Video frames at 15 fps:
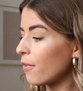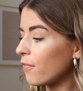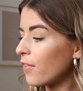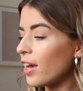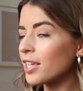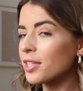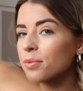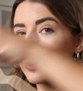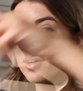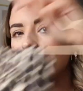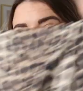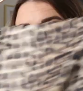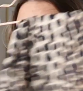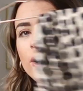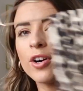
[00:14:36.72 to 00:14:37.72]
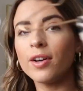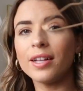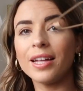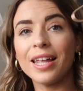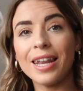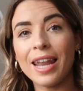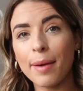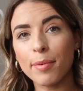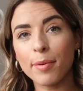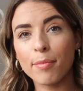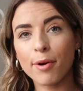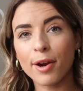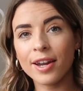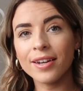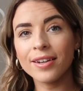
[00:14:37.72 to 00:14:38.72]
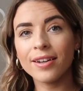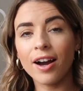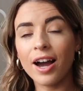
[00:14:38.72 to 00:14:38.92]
First one, we've got leopard print.